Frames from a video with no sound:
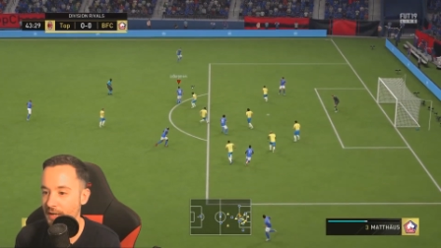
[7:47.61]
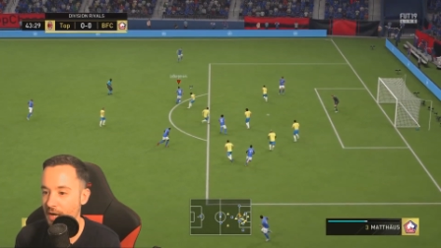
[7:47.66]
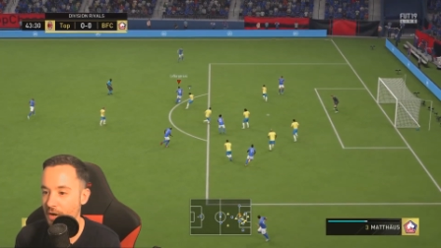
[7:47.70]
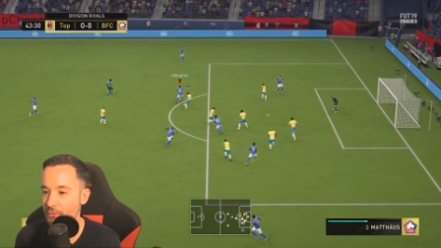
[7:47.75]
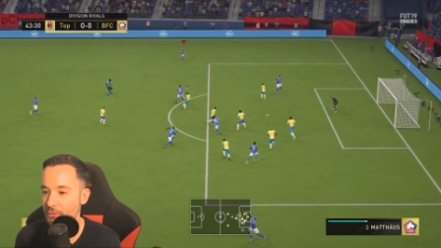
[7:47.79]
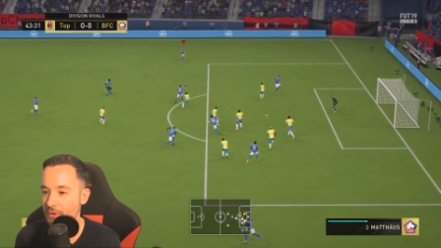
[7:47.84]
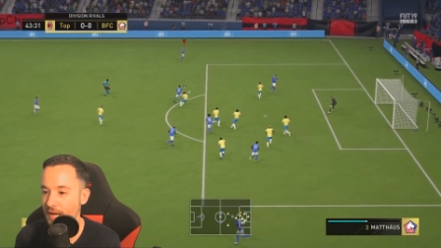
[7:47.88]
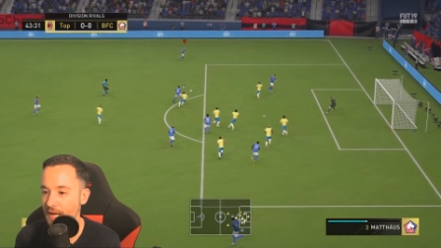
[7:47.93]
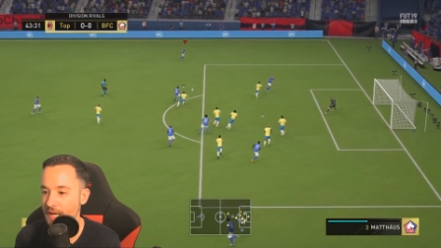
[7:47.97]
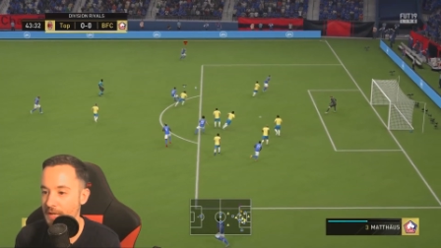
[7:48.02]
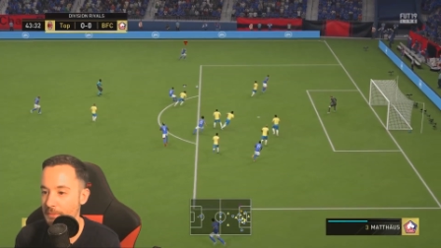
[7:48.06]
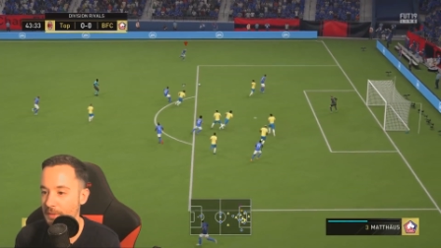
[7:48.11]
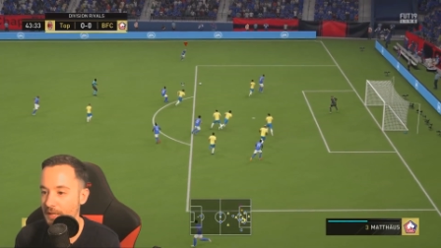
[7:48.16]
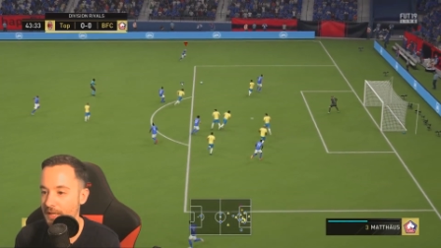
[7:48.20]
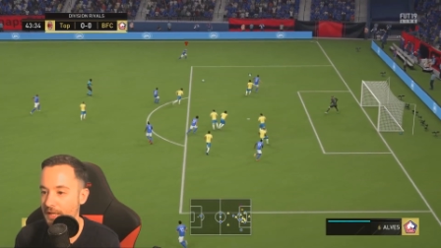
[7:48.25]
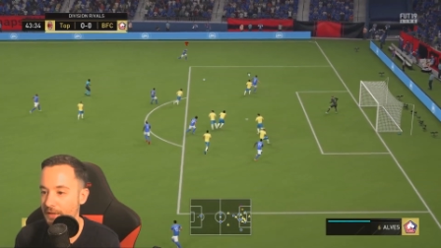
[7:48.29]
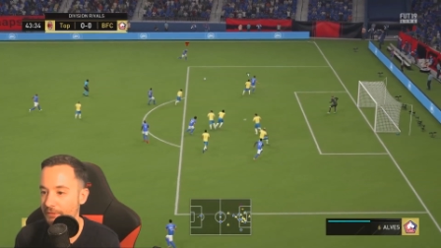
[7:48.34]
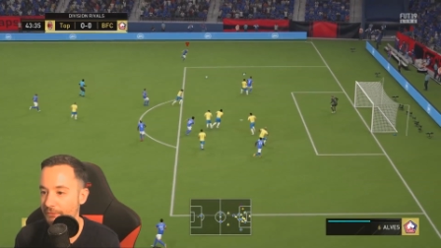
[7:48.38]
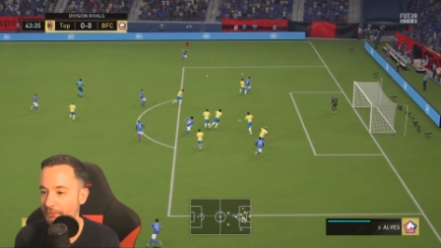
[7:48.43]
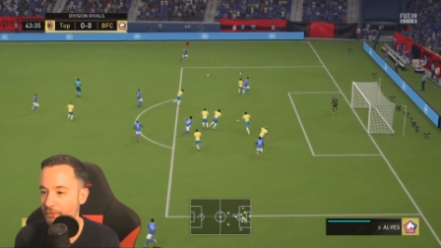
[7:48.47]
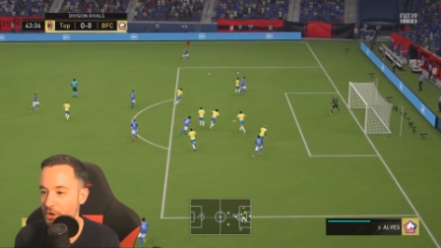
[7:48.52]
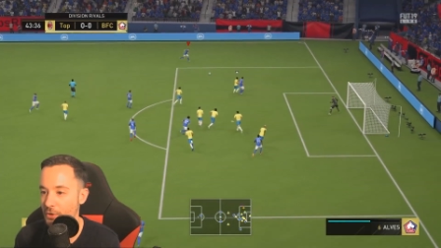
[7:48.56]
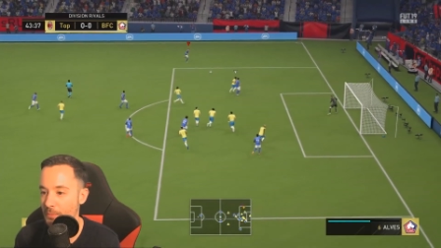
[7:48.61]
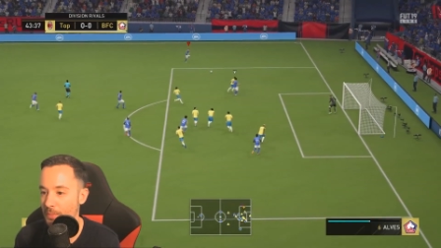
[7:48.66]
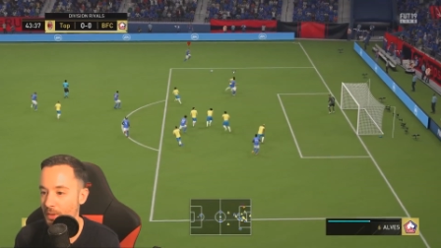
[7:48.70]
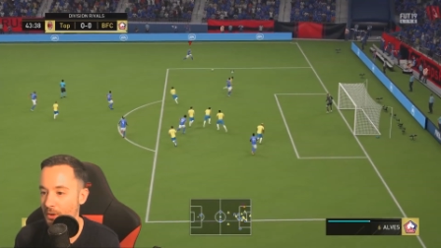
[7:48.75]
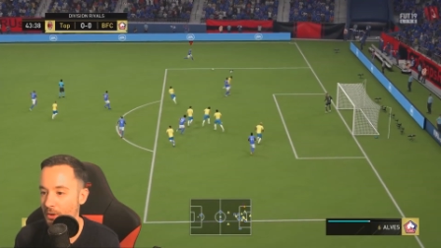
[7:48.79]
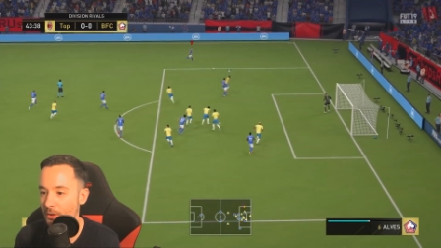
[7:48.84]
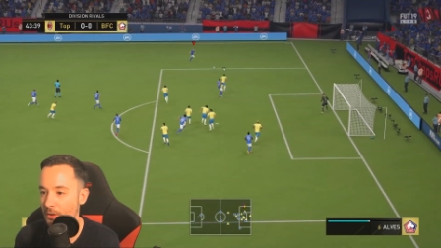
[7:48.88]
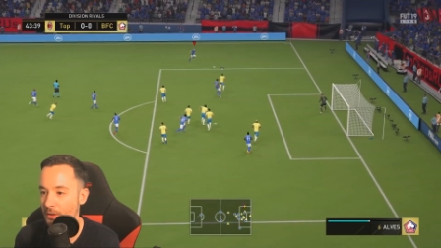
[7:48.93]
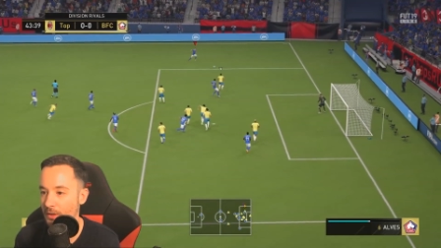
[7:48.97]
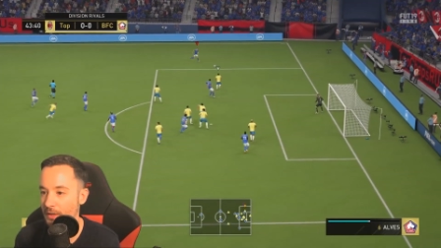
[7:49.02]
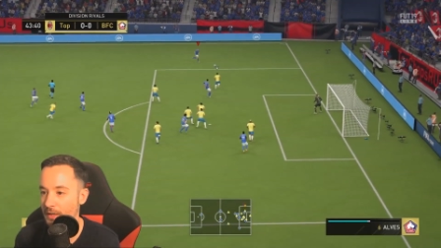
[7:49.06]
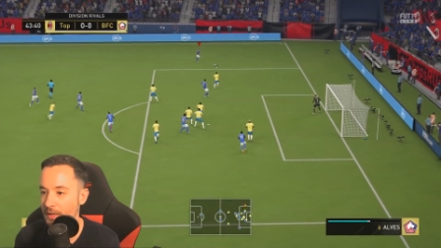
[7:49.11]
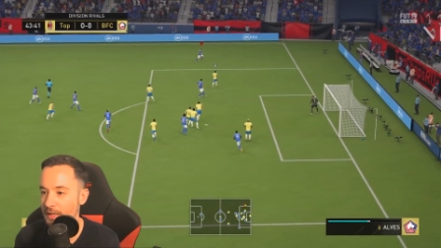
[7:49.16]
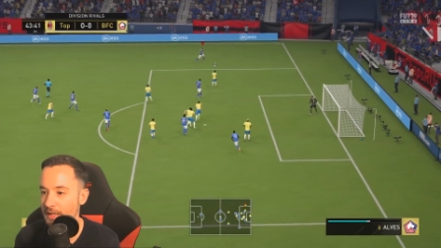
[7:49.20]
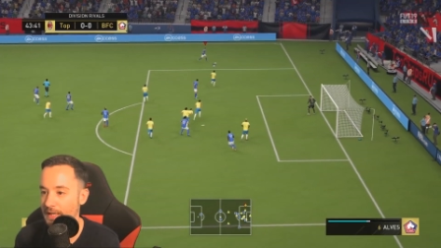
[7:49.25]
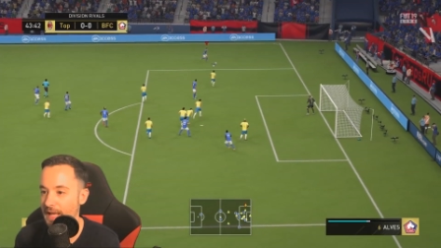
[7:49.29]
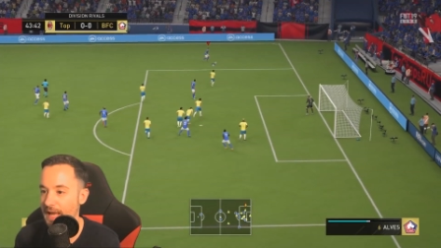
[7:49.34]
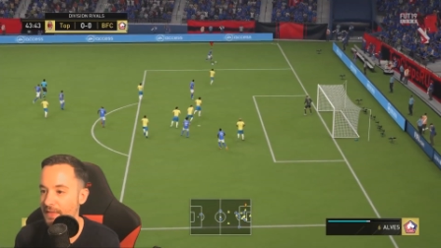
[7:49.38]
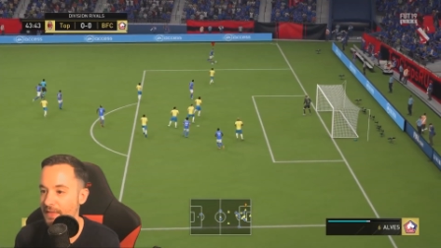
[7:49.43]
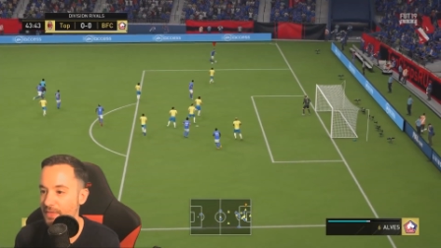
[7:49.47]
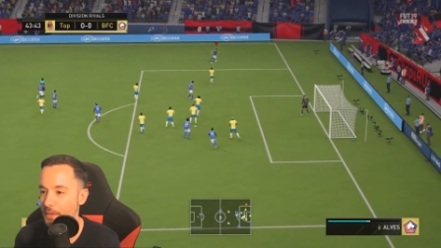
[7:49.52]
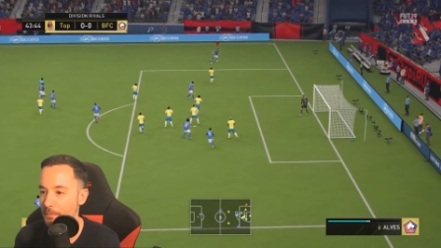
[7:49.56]
Okay, play the through ball.
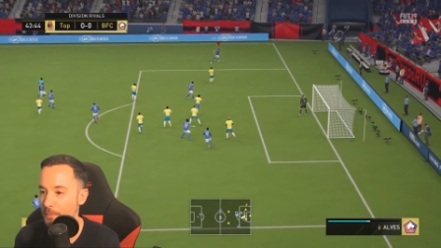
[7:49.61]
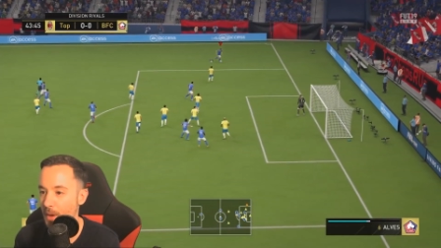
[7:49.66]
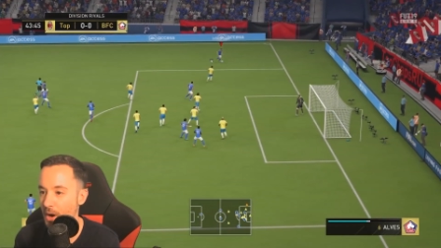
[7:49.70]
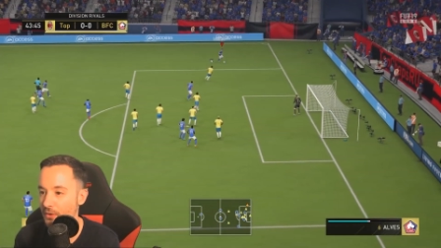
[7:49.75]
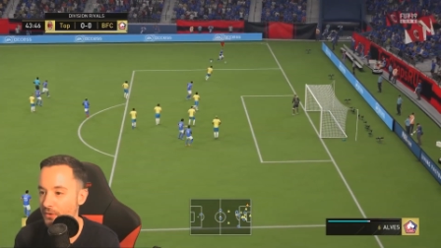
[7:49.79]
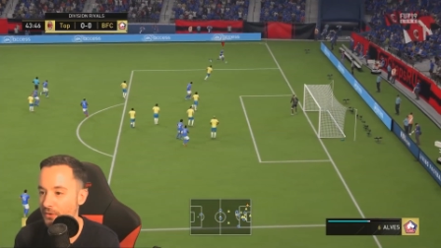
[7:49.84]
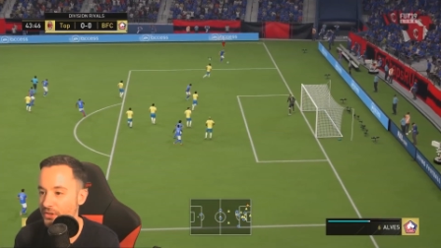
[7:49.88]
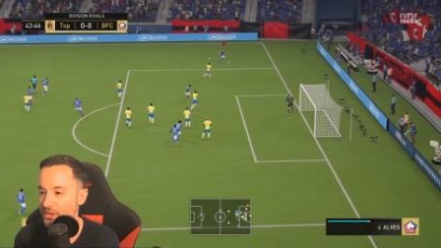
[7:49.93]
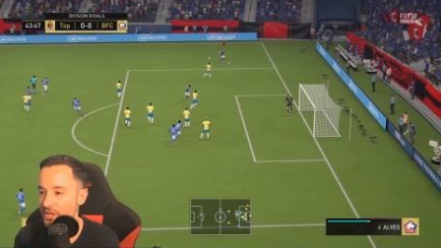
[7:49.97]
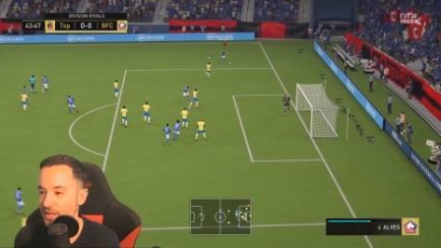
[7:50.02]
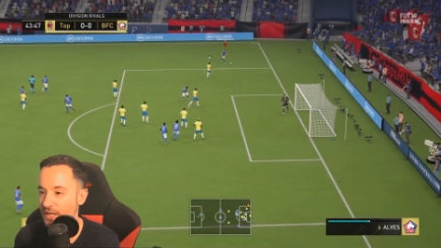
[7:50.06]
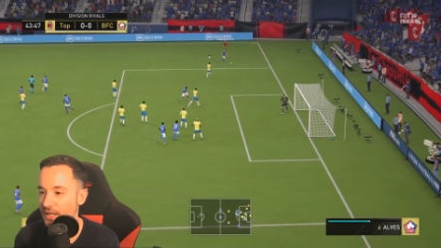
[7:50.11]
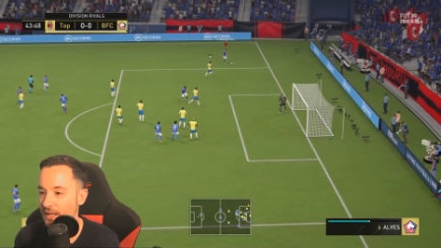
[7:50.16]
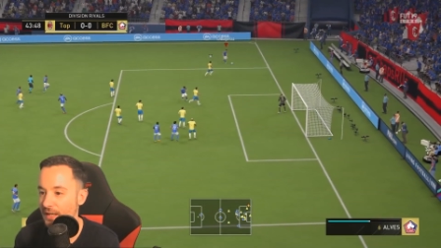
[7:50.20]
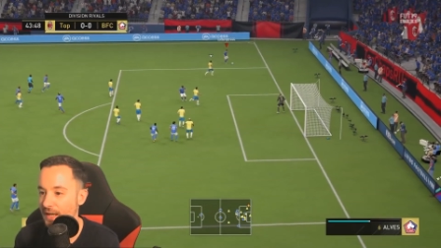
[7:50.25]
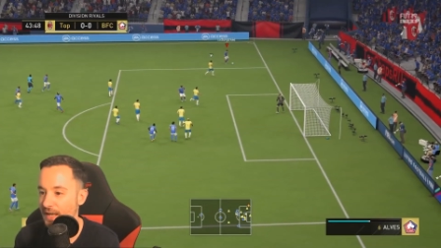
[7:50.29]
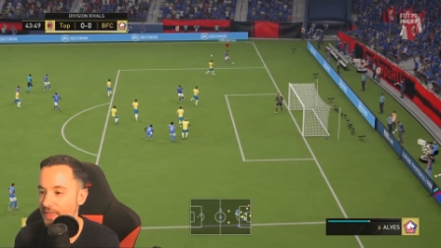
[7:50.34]
Get in the box.